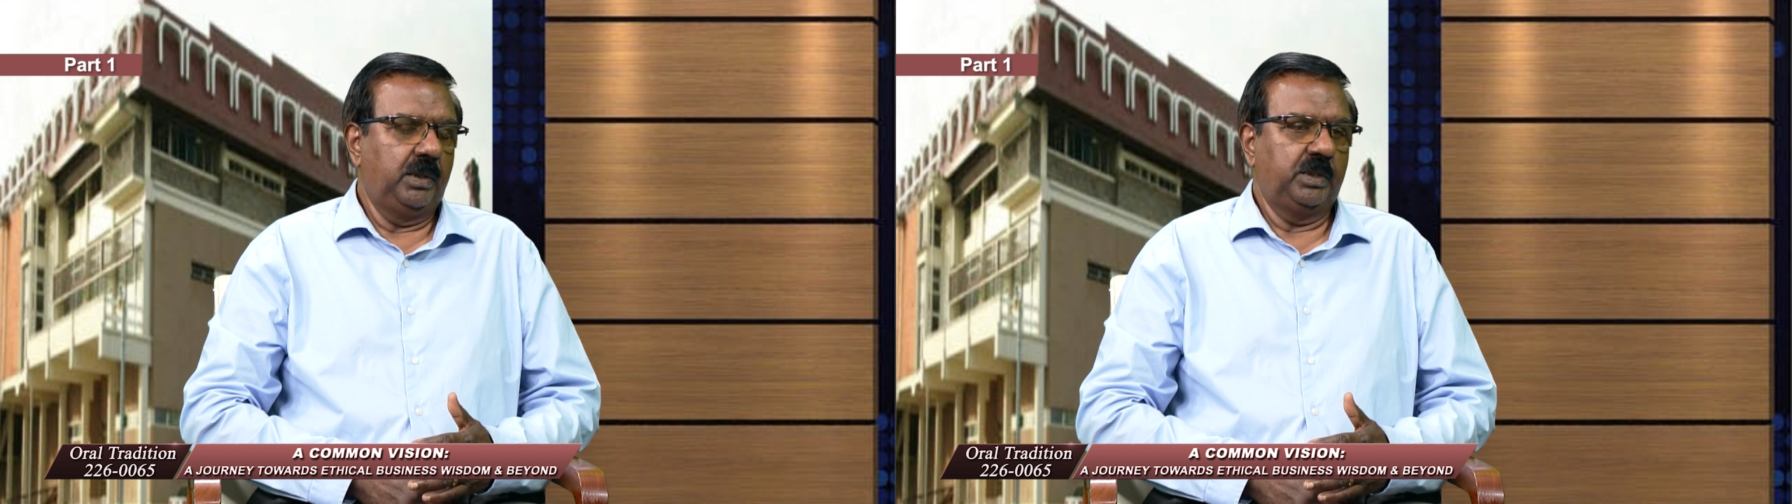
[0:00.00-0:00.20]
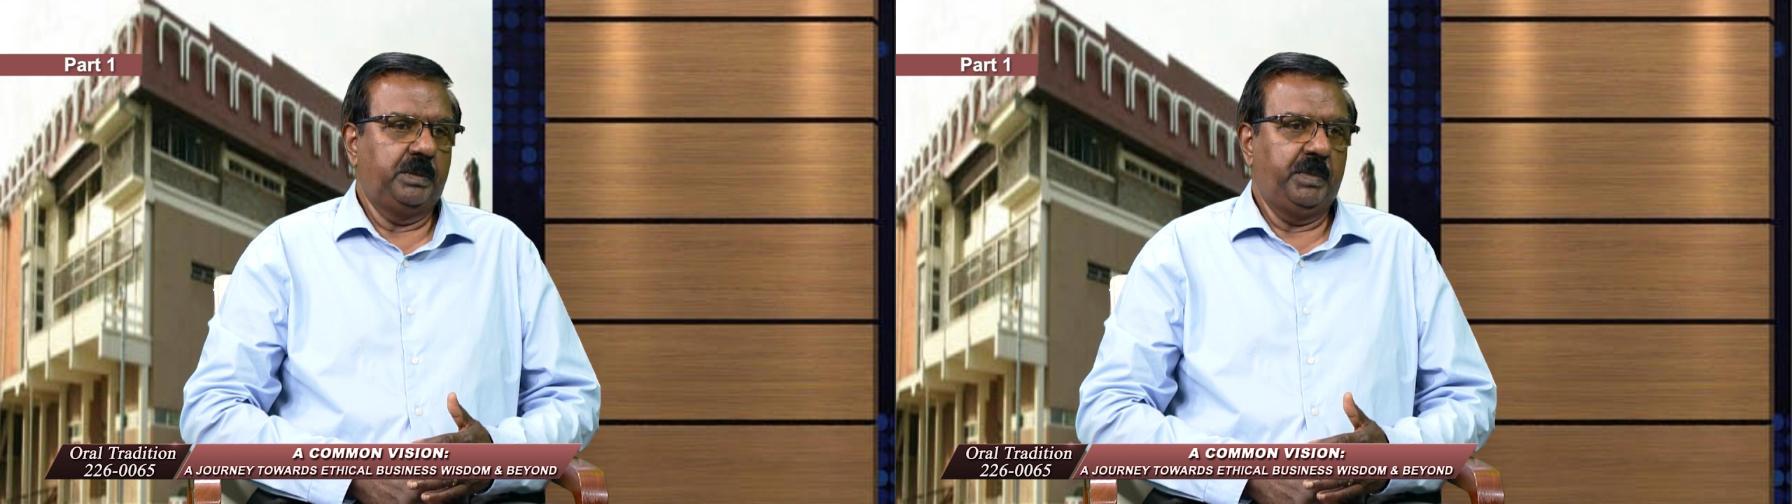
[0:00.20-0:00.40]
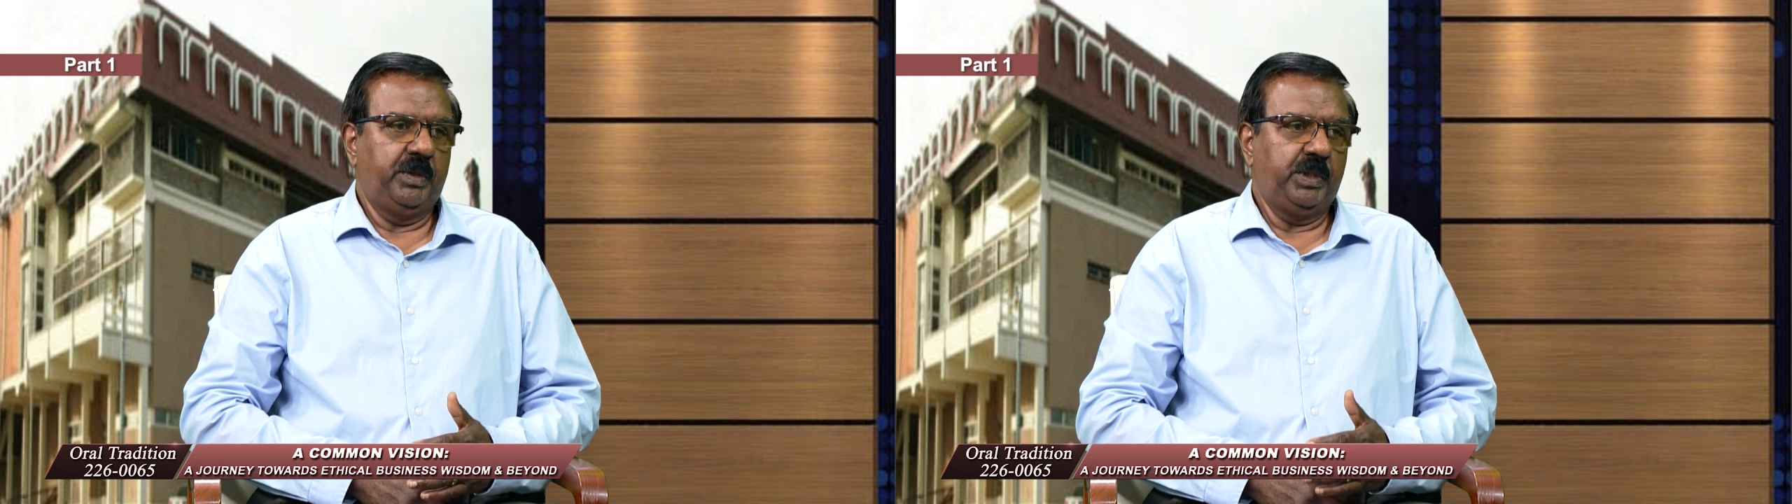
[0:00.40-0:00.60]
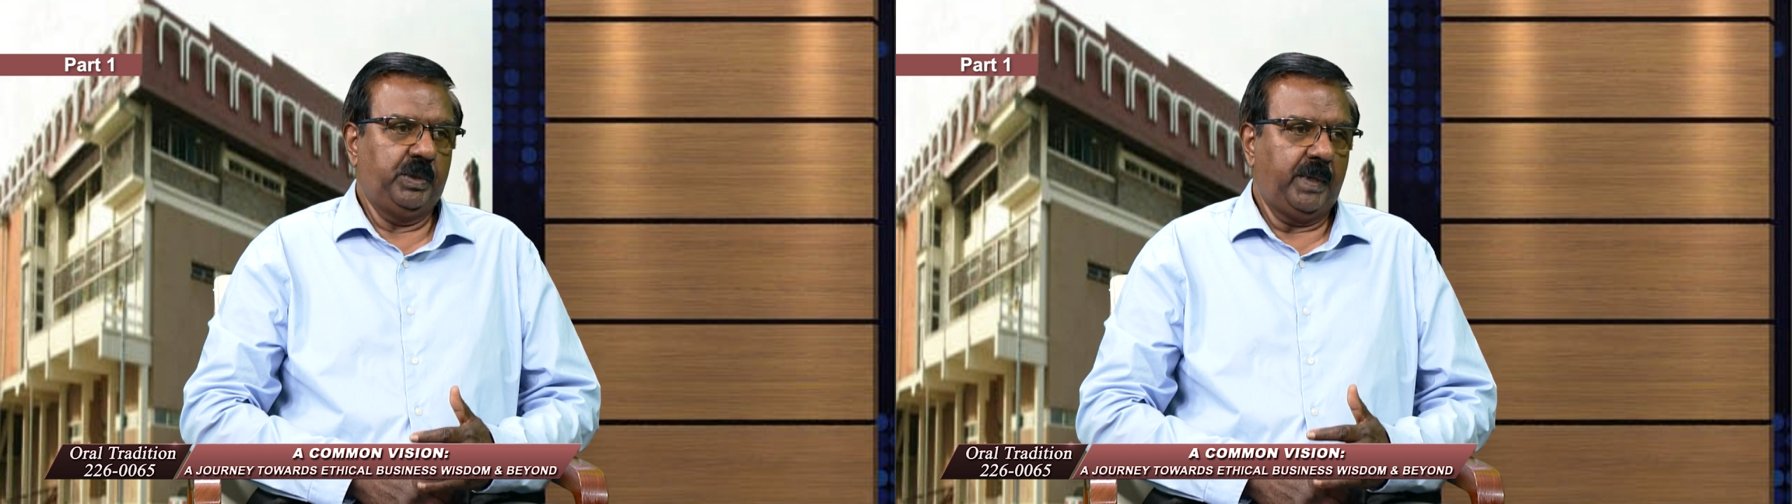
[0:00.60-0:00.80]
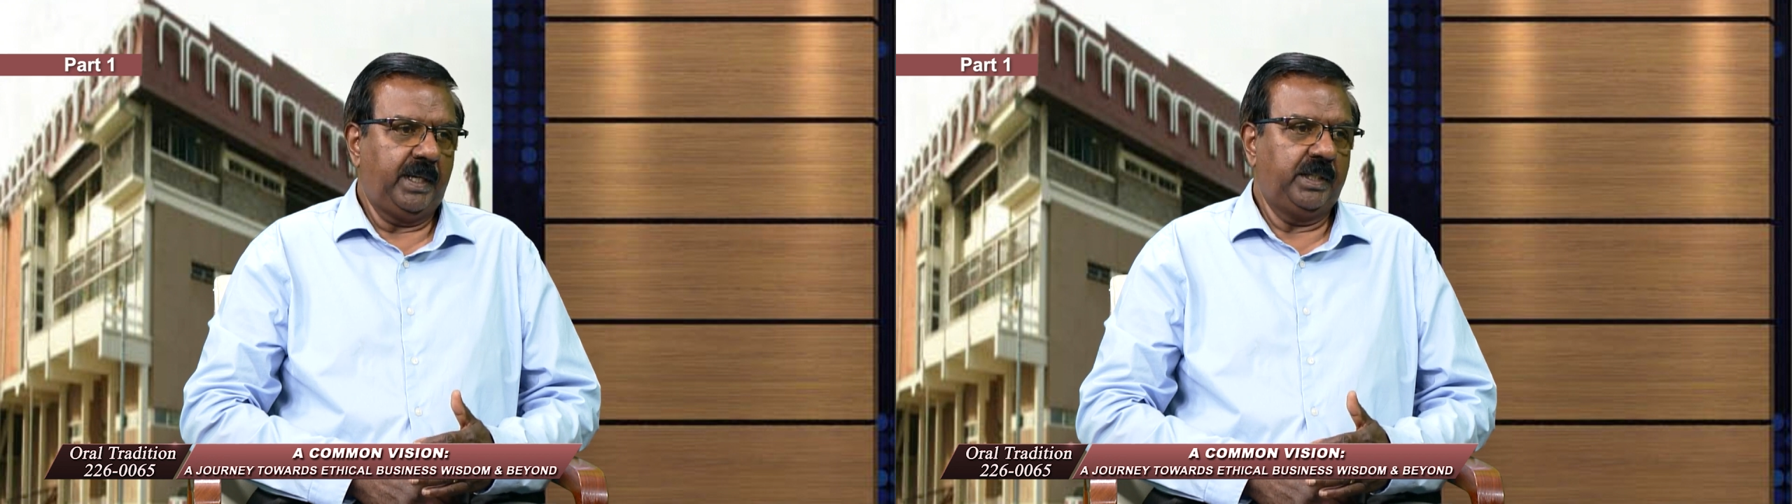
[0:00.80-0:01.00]

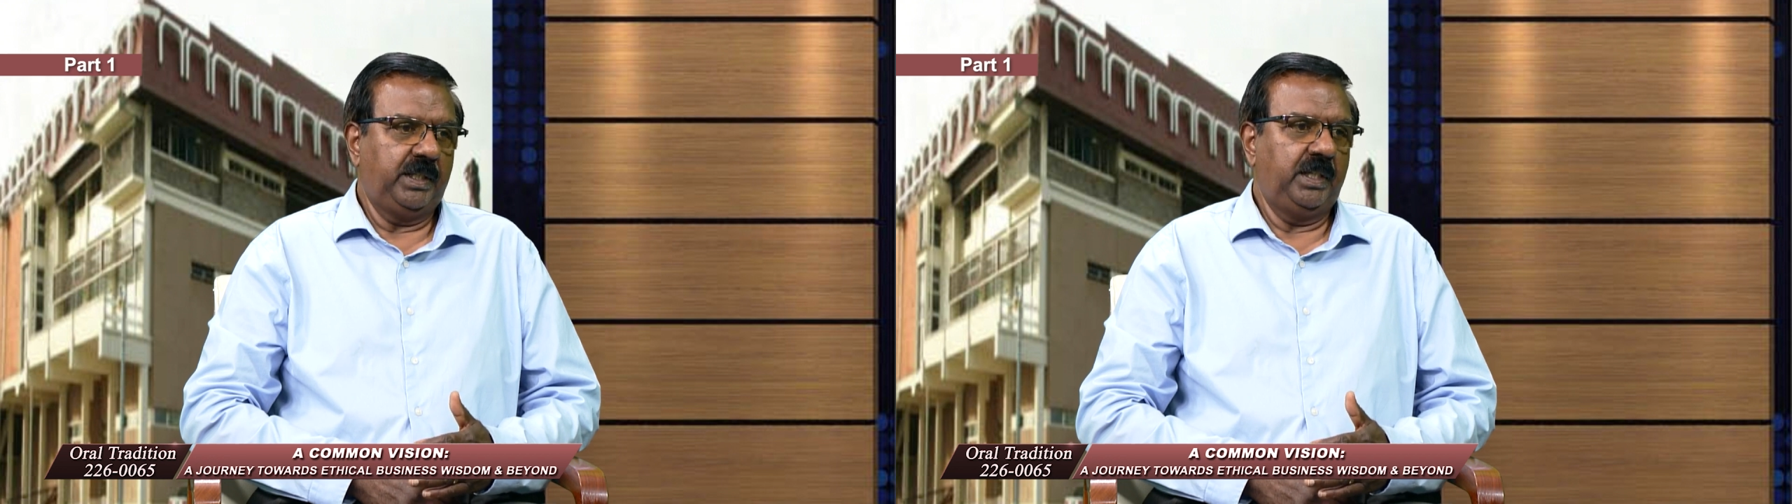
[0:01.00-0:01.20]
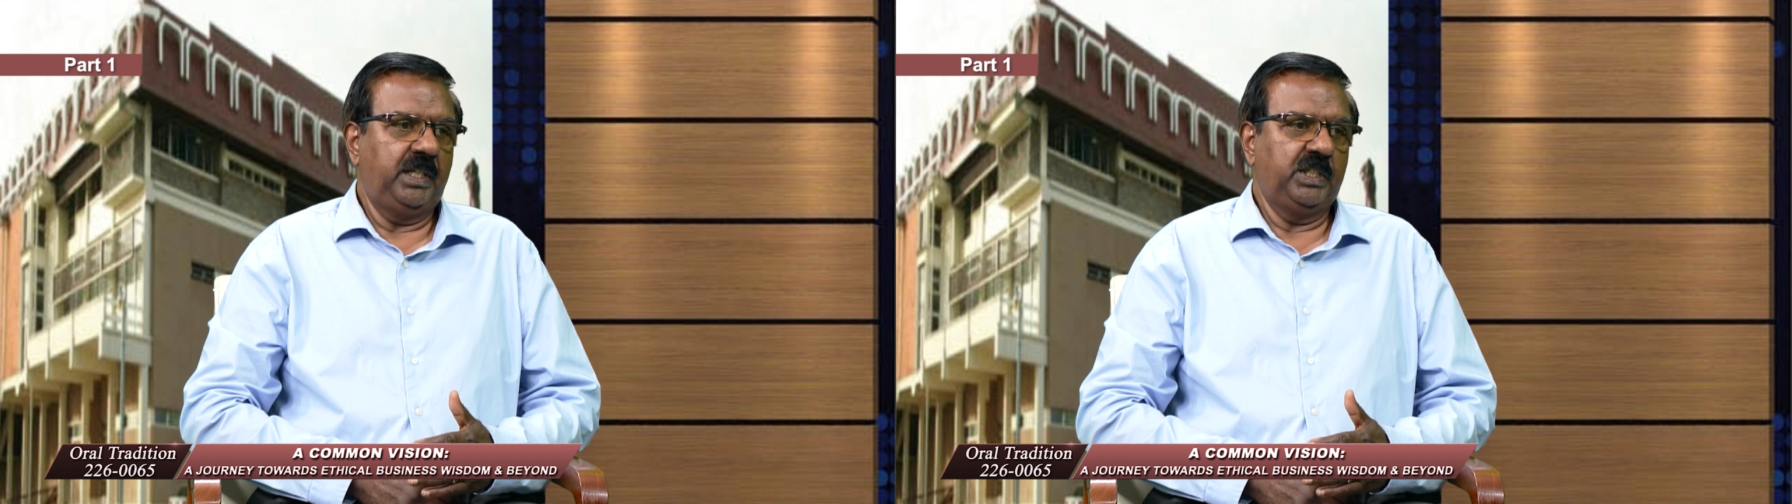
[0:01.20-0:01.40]
Spirituality